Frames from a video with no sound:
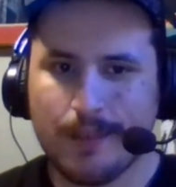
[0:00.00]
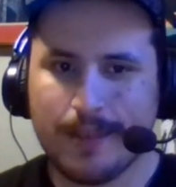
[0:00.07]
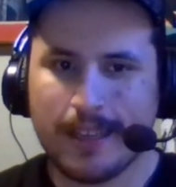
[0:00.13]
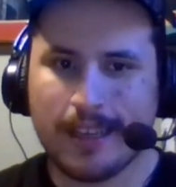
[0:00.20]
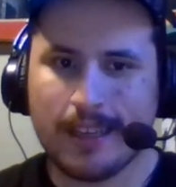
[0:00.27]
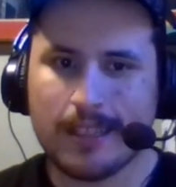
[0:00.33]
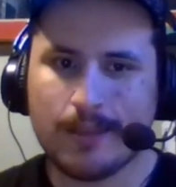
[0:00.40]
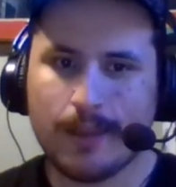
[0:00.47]

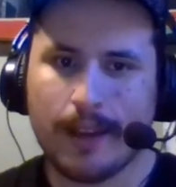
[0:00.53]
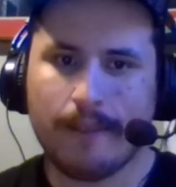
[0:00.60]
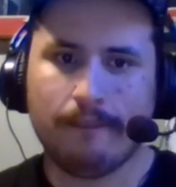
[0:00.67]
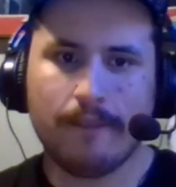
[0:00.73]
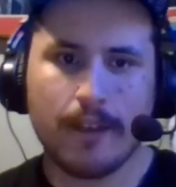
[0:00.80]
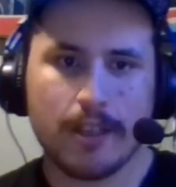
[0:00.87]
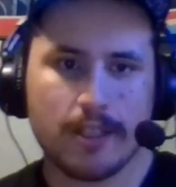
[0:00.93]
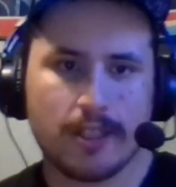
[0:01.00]
because when I
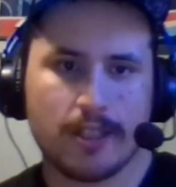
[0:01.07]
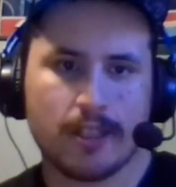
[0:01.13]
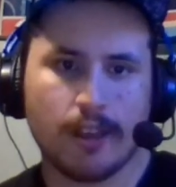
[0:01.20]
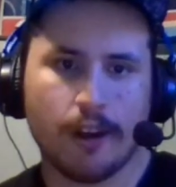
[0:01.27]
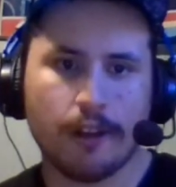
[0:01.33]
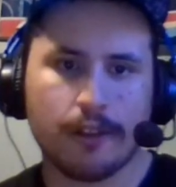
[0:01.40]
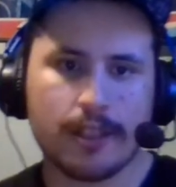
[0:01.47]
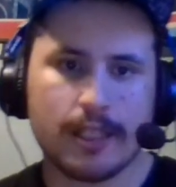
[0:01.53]
first
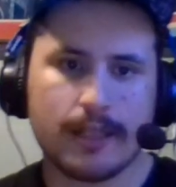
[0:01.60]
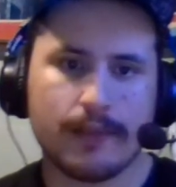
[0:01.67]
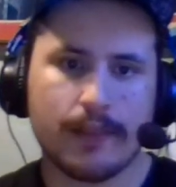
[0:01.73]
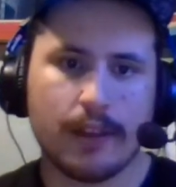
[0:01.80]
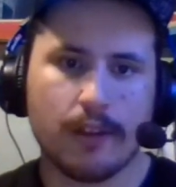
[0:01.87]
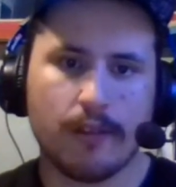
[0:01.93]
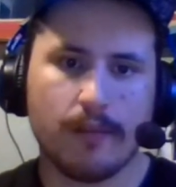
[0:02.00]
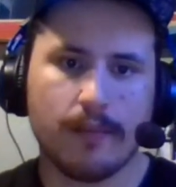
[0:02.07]
saw this
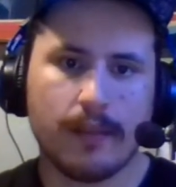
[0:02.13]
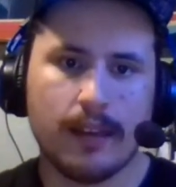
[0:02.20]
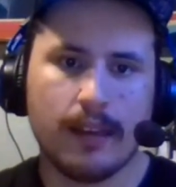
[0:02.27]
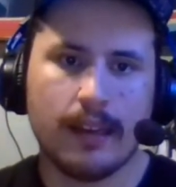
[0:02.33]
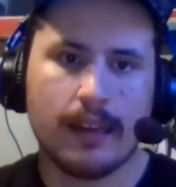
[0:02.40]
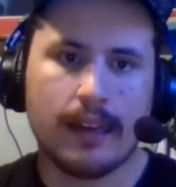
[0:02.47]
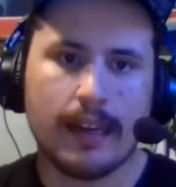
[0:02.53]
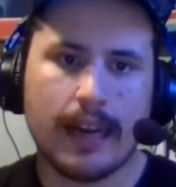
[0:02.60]
film,
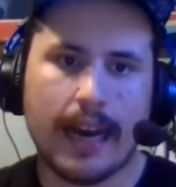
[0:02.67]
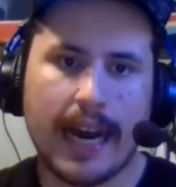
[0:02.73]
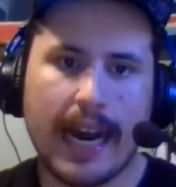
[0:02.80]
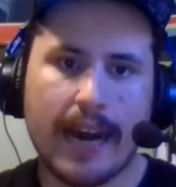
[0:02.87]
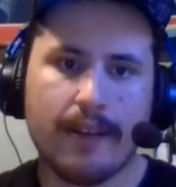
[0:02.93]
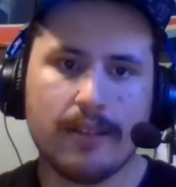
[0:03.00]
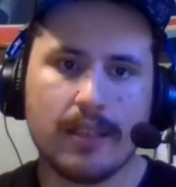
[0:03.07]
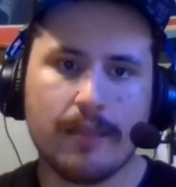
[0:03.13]

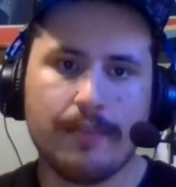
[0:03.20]
I was a